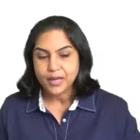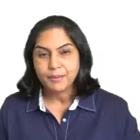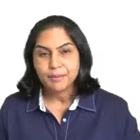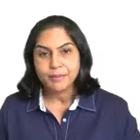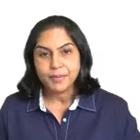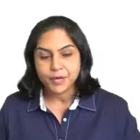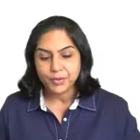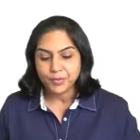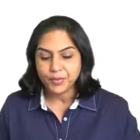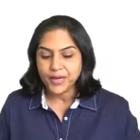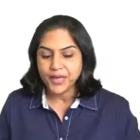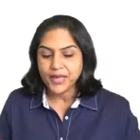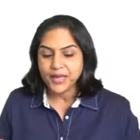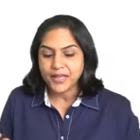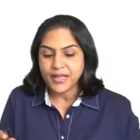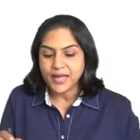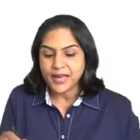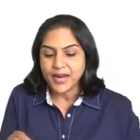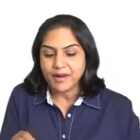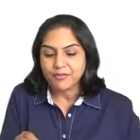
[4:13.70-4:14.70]
Between,
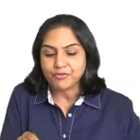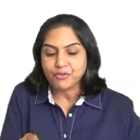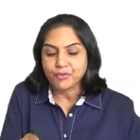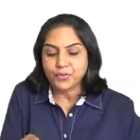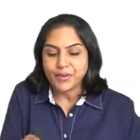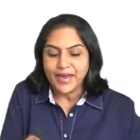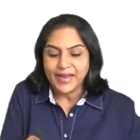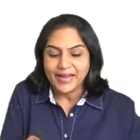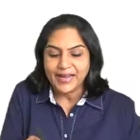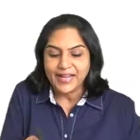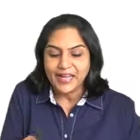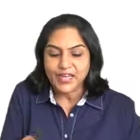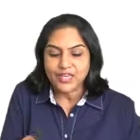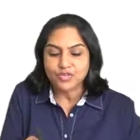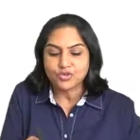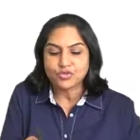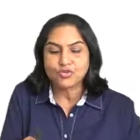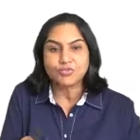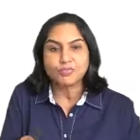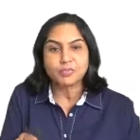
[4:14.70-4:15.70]
there have to be at
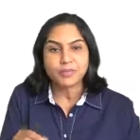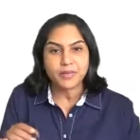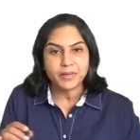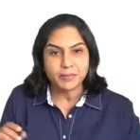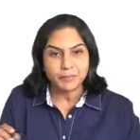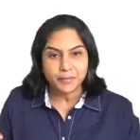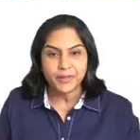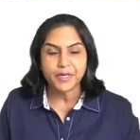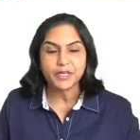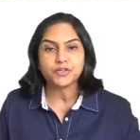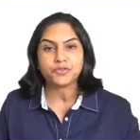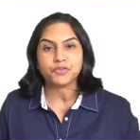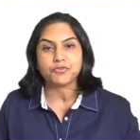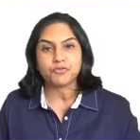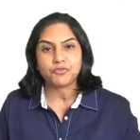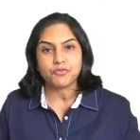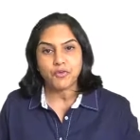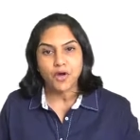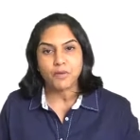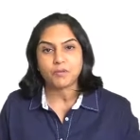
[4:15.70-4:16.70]
least 2 people to
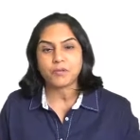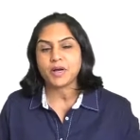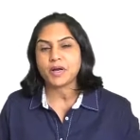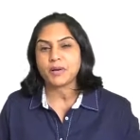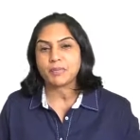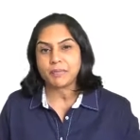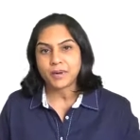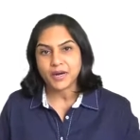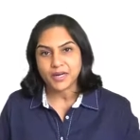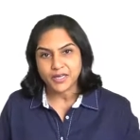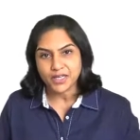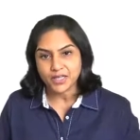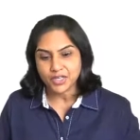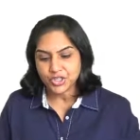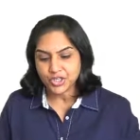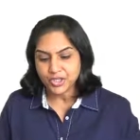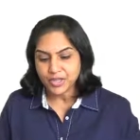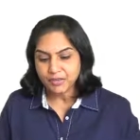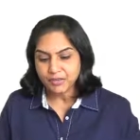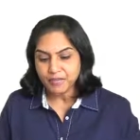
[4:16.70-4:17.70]
form a
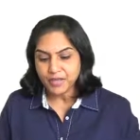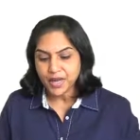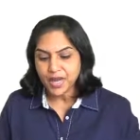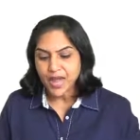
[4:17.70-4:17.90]
partnership,